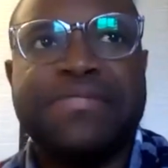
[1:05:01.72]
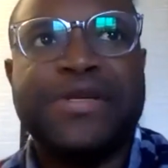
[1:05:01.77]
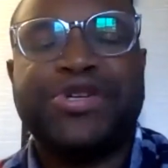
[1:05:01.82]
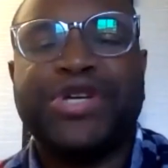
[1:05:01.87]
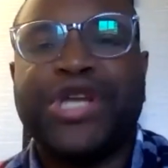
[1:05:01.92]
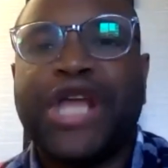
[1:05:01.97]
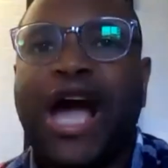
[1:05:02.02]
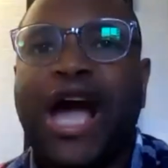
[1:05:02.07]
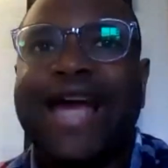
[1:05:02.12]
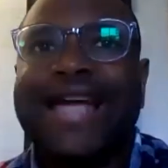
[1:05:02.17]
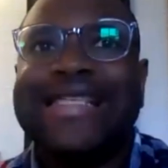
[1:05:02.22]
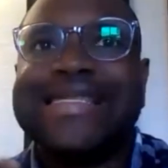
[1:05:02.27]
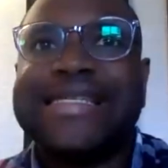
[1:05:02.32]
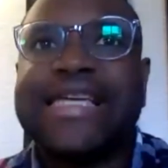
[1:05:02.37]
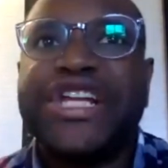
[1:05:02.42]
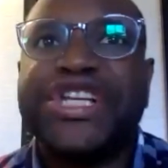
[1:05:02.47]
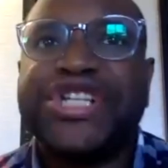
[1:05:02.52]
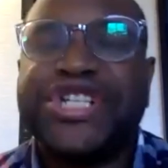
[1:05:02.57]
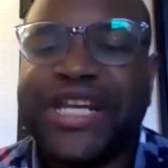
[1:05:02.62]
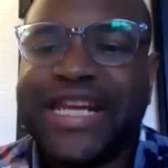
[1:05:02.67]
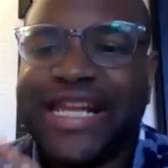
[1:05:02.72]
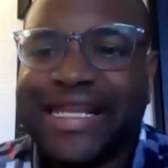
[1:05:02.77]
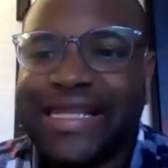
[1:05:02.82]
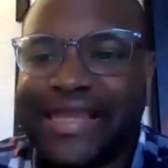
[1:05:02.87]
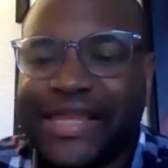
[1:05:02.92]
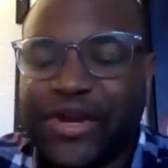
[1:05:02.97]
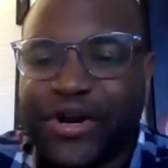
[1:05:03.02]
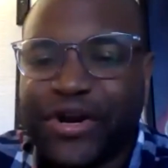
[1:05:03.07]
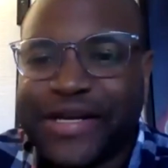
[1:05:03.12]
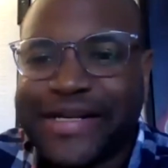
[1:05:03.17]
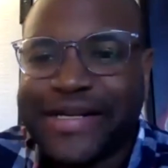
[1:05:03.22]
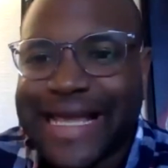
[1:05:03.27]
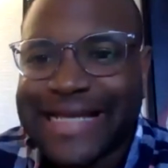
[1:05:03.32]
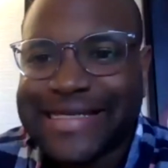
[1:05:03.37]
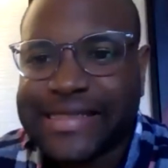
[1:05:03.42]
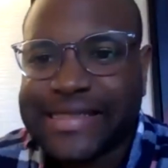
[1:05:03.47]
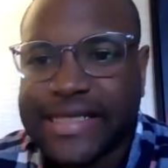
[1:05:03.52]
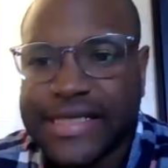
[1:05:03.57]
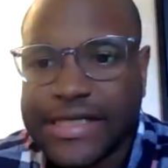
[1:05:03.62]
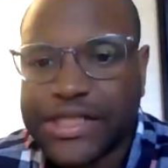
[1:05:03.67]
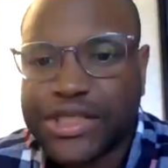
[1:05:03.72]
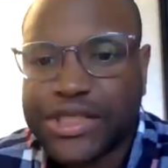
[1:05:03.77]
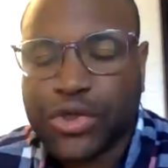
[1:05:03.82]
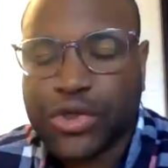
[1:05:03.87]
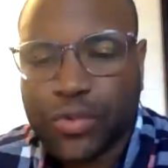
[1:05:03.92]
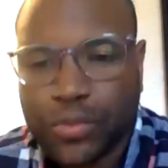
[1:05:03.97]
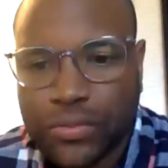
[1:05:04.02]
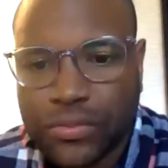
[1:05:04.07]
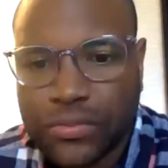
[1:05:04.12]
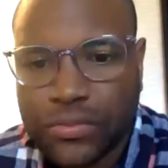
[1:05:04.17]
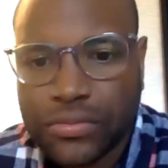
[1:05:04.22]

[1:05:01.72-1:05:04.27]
between our intention and their destiny too.